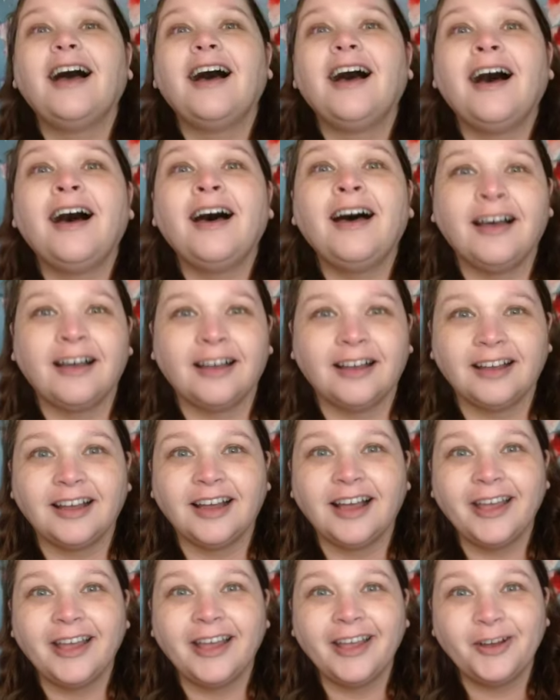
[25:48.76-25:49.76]

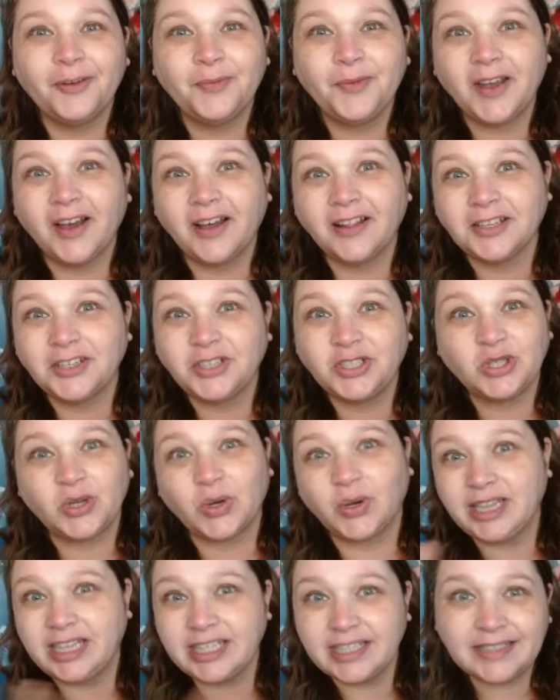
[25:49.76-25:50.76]
I hope y'all
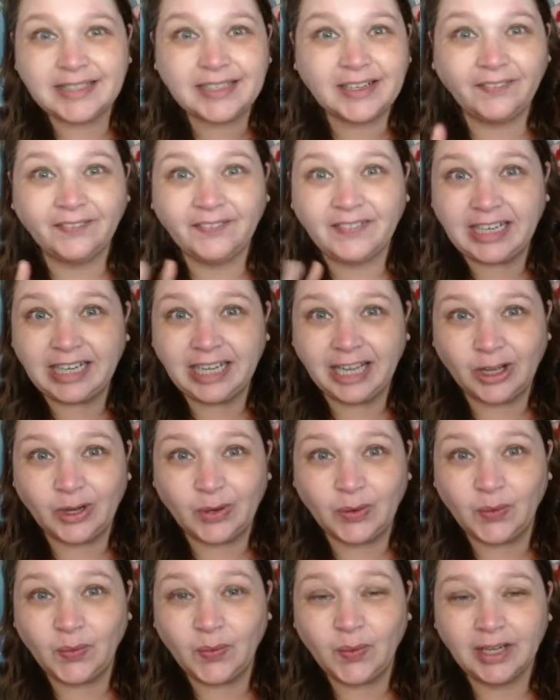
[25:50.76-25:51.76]
enjoyed this little
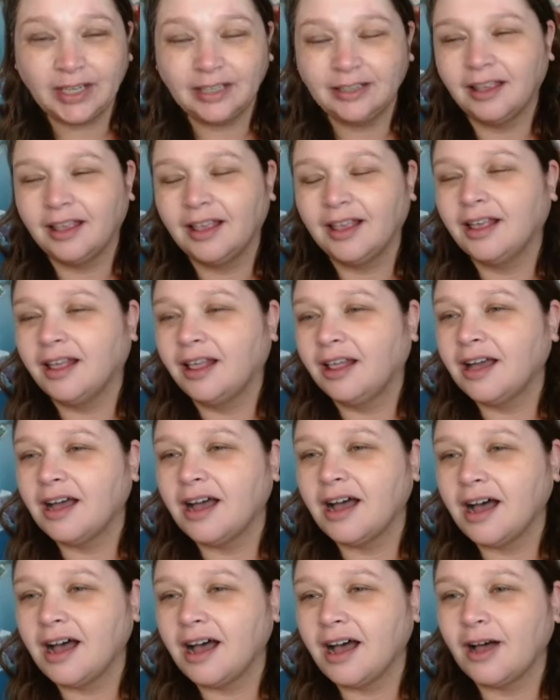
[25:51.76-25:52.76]
video.
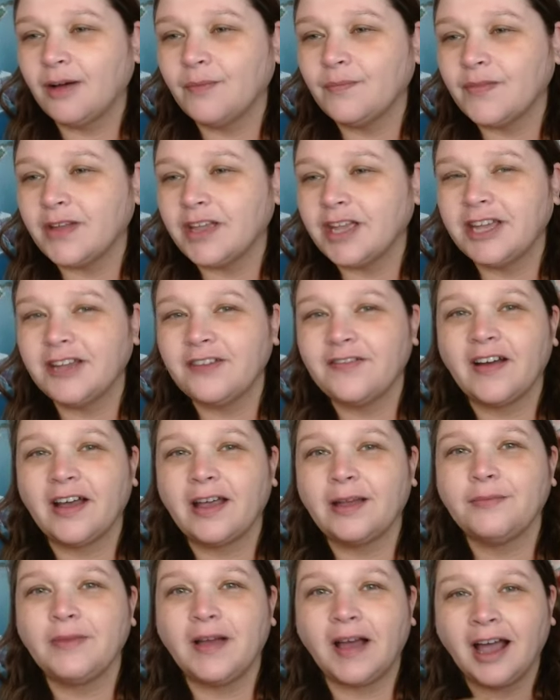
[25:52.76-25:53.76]
If
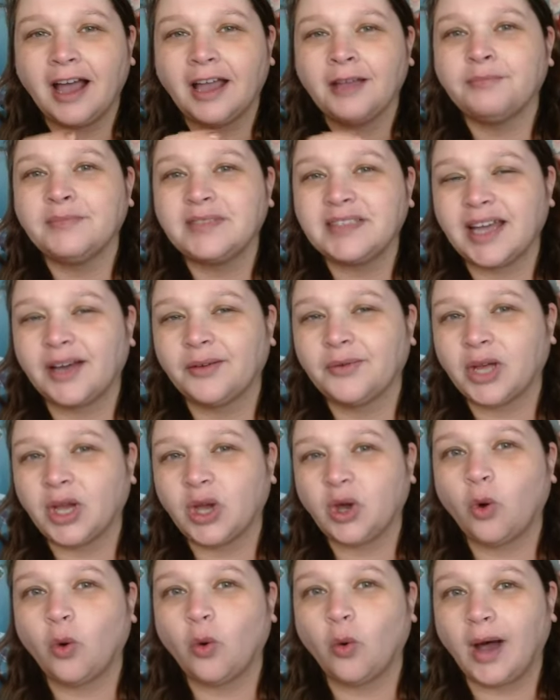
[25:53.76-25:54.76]
I'm sounding
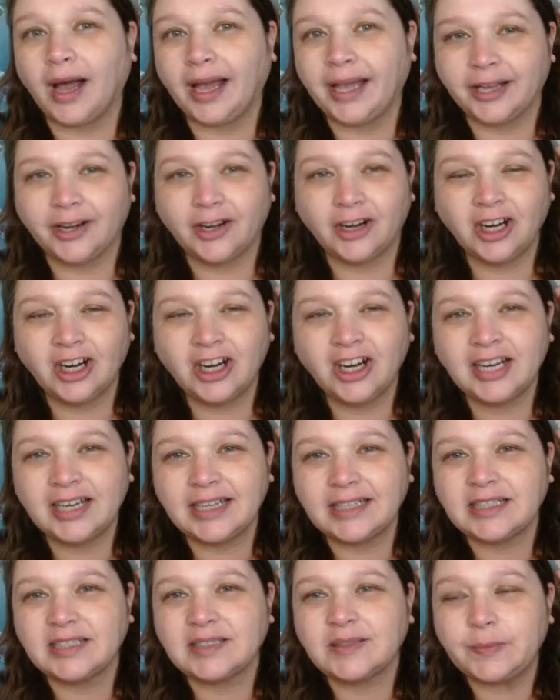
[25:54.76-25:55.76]
quieter,
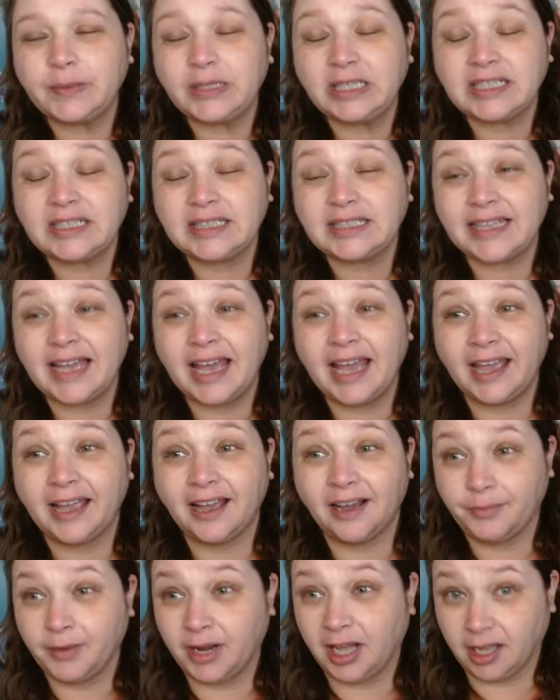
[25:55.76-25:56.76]
it's because A,
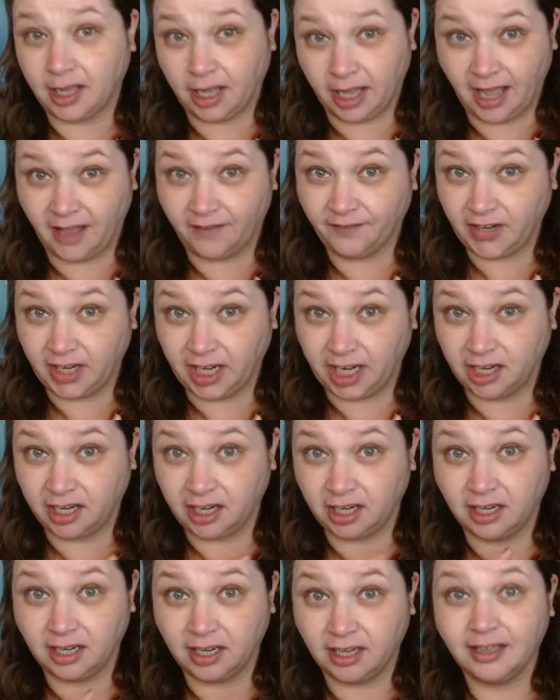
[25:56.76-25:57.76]
I'm not
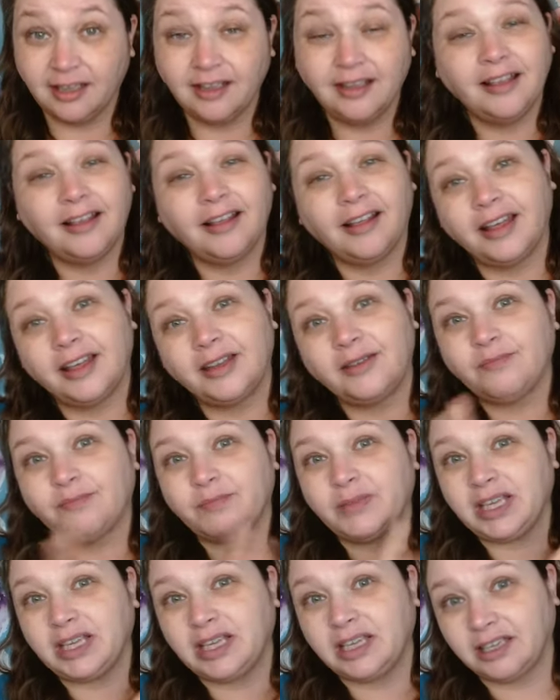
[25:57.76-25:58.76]
caffeinated, and
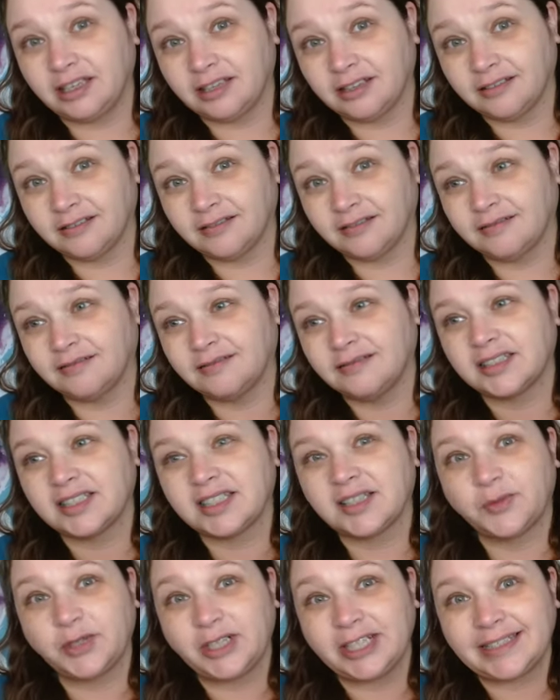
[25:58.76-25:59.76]
B,
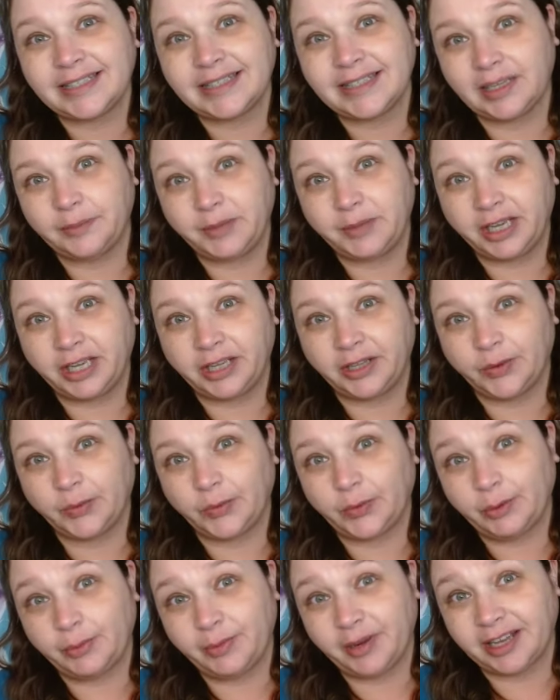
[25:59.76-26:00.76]
someone is sleeping in the
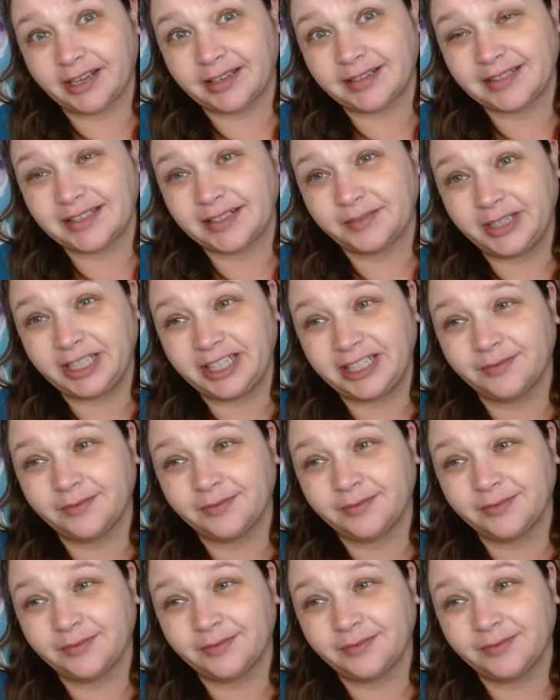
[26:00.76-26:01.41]
room next to me.